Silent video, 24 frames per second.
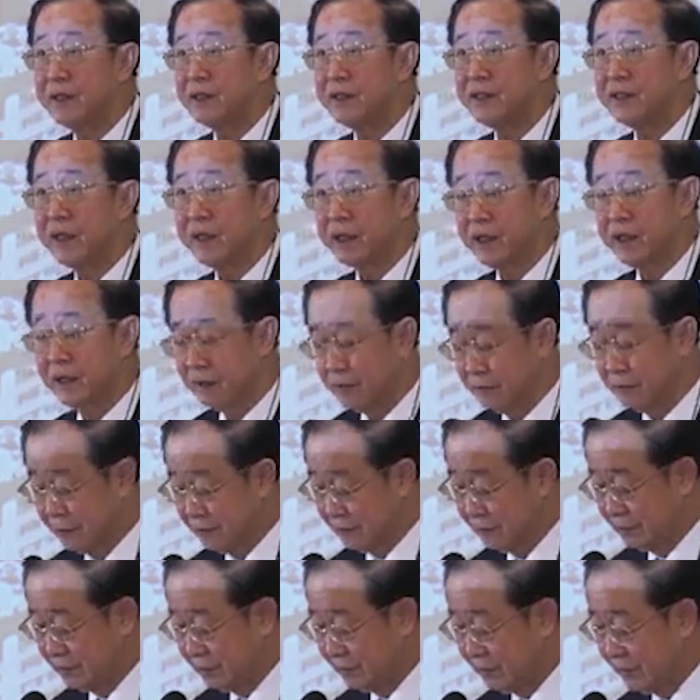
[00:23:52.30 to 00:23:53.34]
Second,
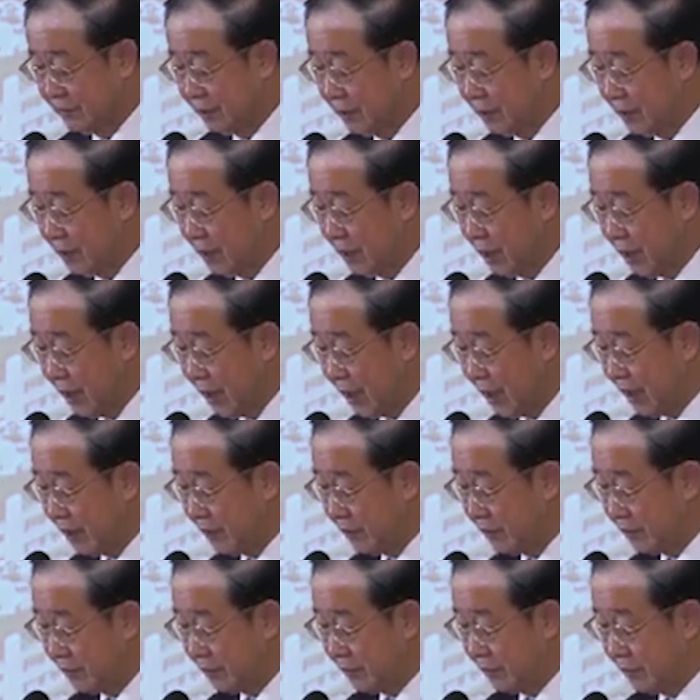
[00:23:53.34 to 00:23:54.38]

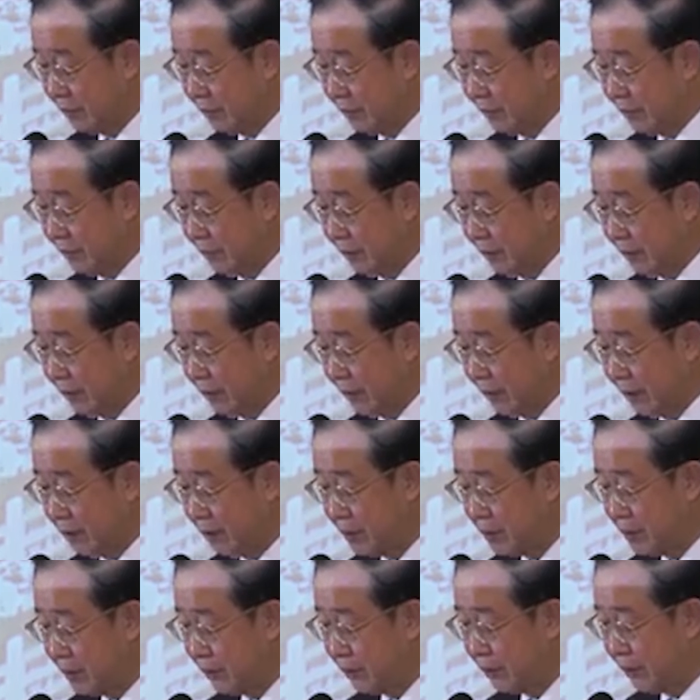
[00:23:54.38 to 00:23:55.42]
higher
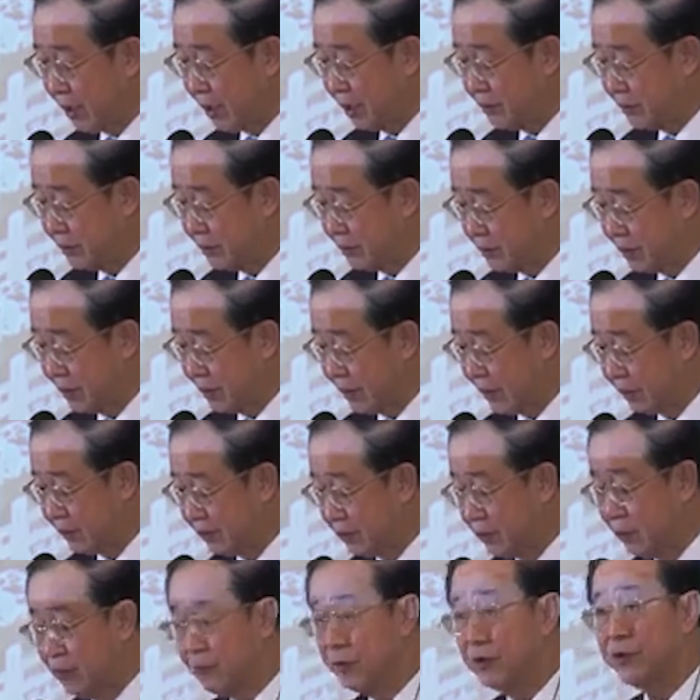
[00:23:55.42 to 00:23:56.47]
energy prices and
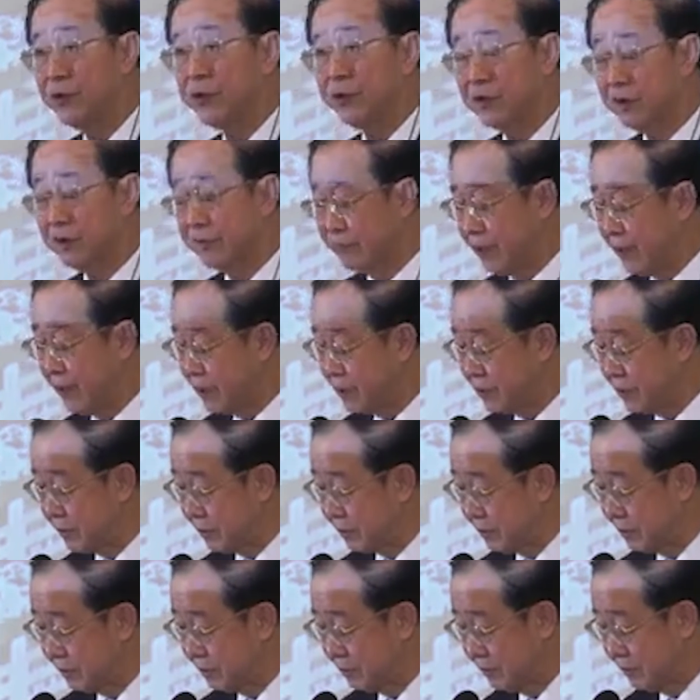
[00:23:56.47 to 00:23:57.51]
global
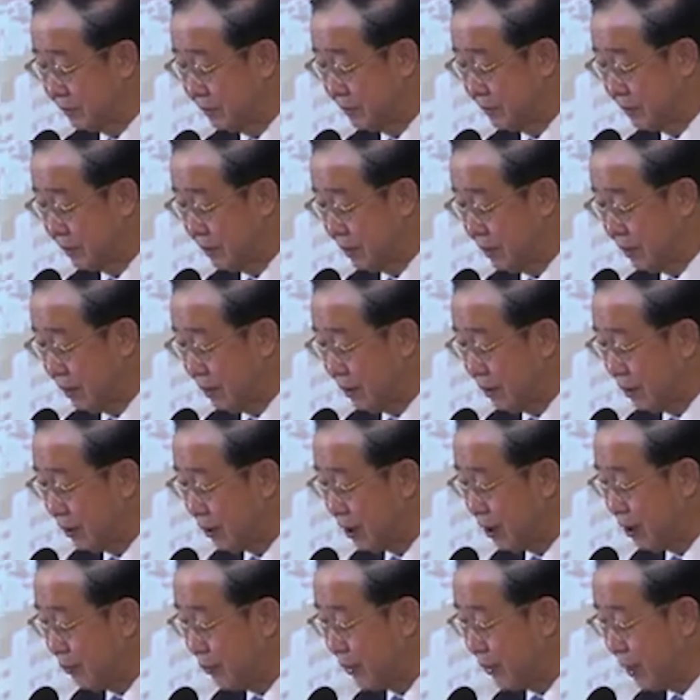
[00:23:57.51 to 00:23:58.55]
inflation.
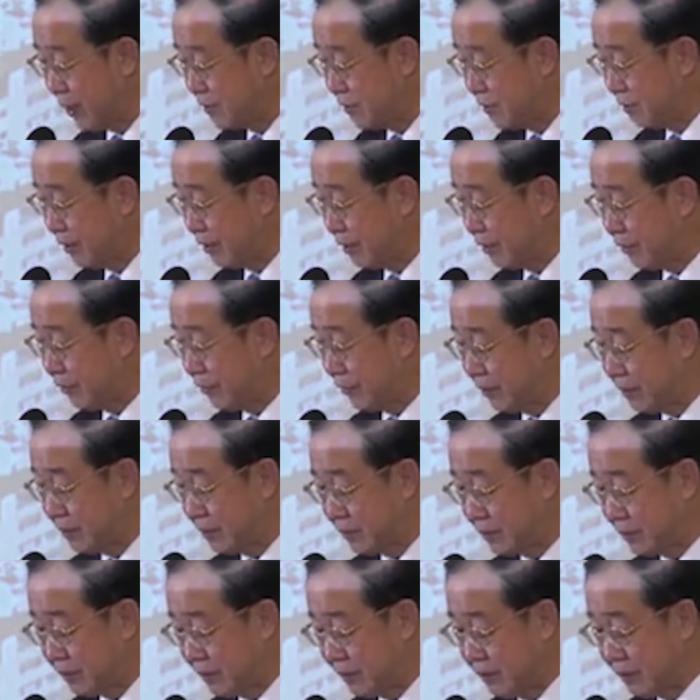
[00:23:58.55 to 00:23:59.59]
Oil price
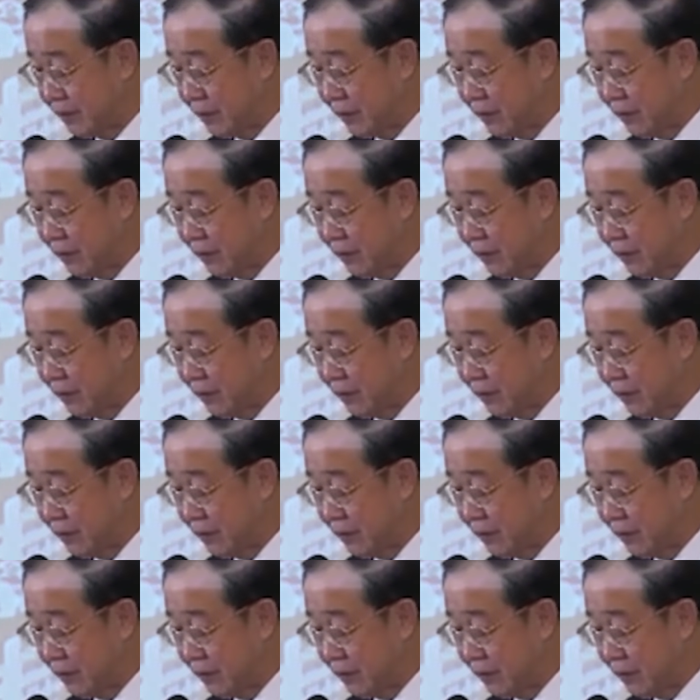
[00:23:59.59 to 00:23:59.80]
increases